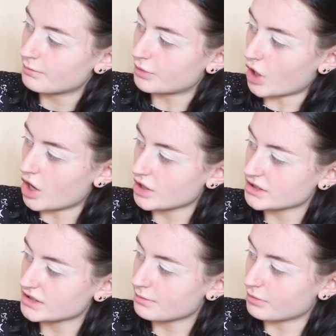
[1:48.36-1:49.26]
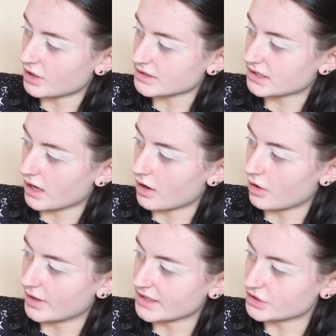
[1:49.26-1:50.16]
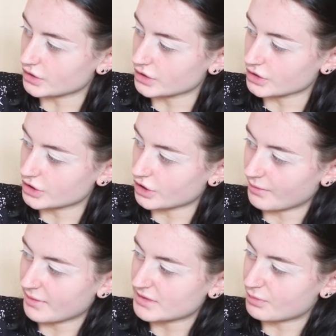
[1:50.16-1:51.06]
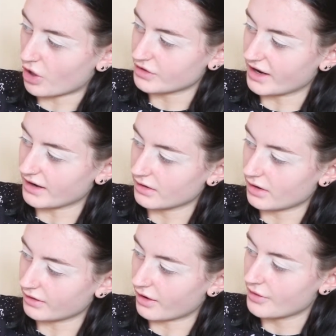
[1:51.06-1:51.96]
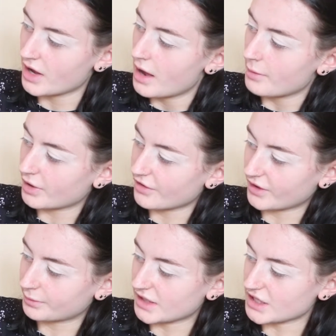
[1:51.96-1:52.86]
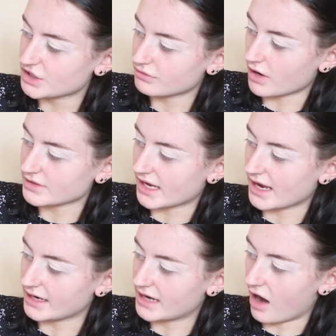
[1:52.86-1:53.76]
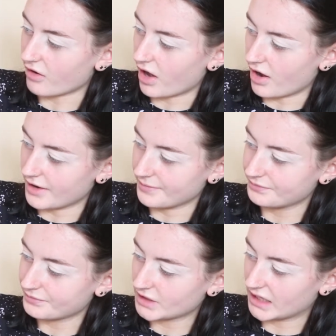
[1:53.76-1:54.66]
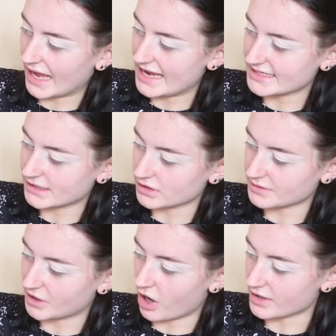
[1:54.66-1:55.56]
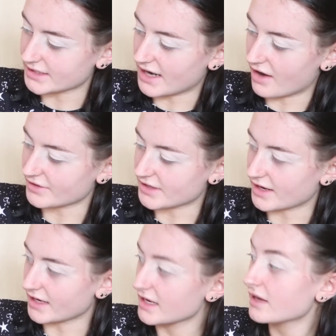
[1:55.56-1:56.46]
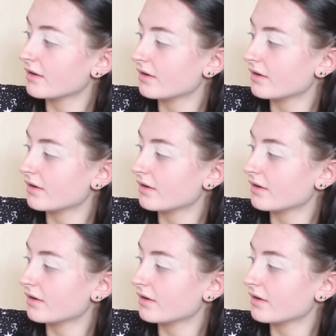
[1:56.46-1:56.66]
Bronze Glow, Indulge, or maybe it's Bronde, I don't know, Perfect Peach, Rosé, Caroline, Glazed, Ultimate Goddess and Aphrodite.